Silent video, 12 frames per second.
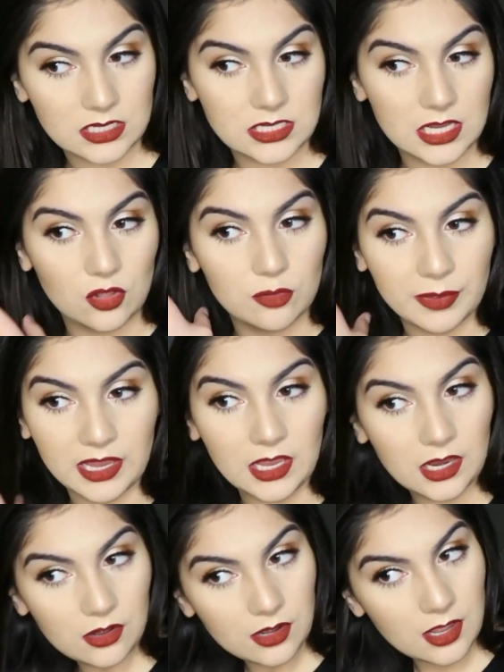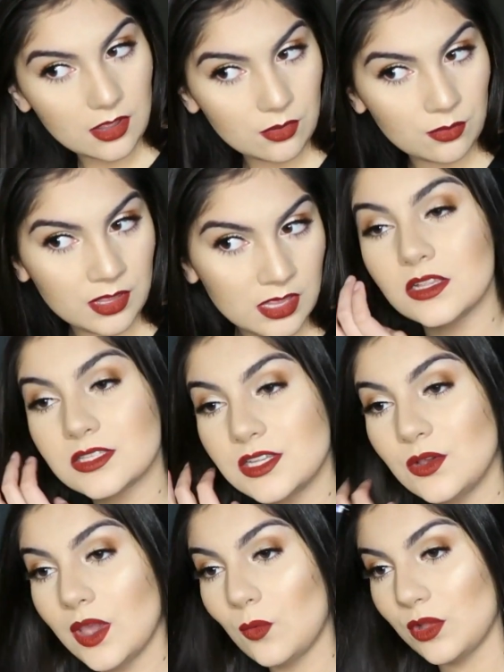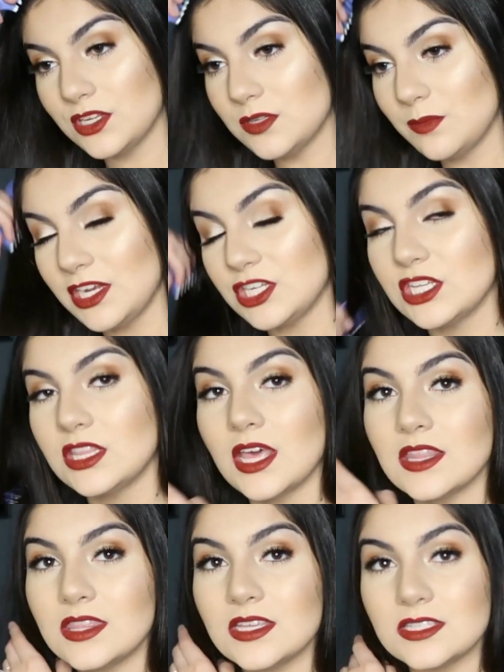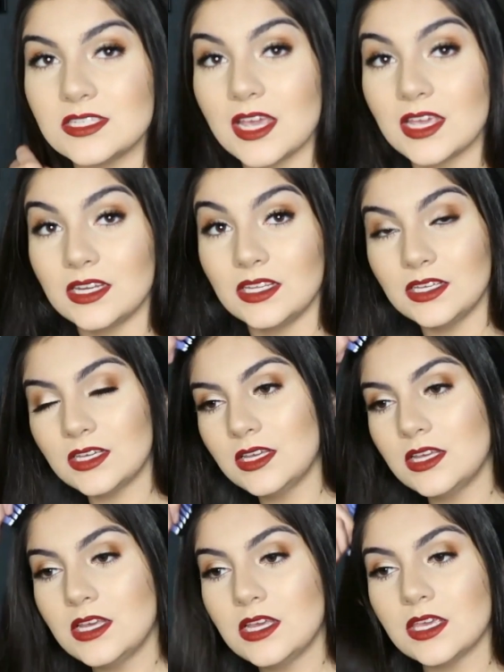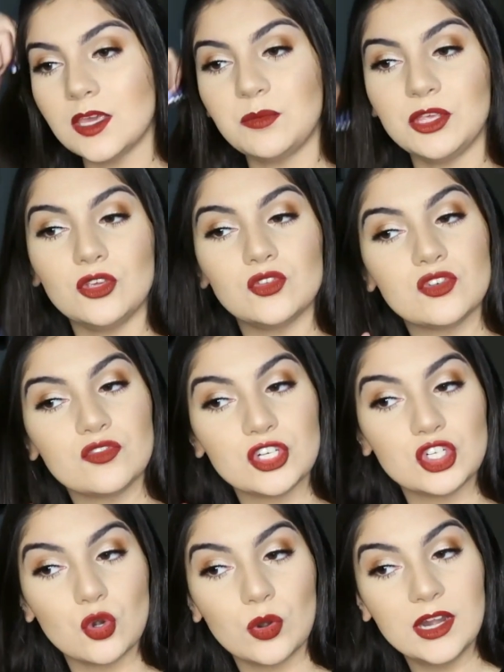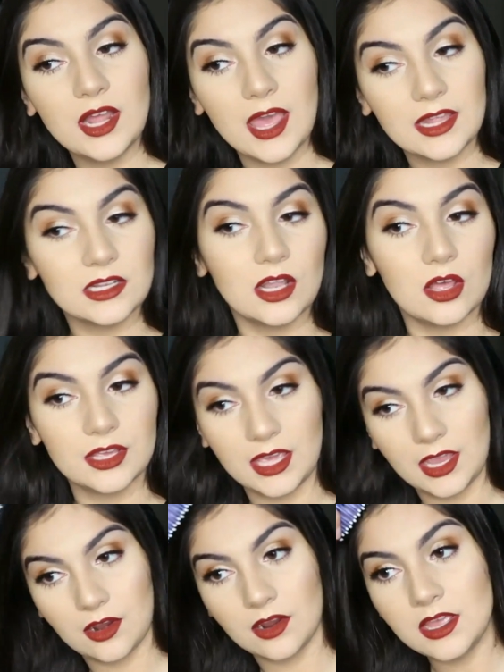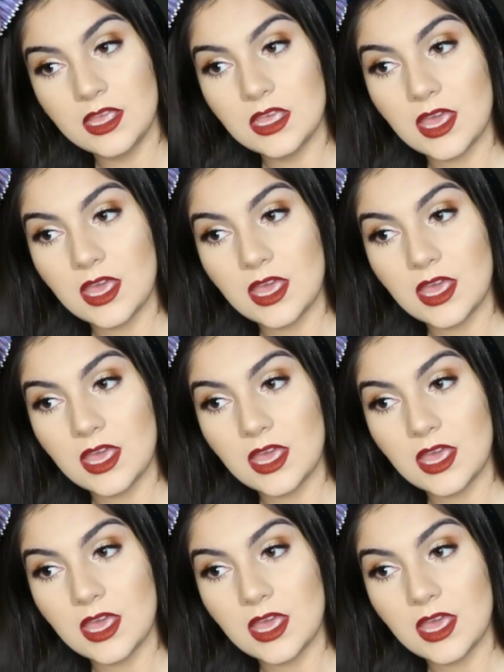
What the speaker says: and untangle my hair now. Also, I want to mention that this technique can be used for short and long hair.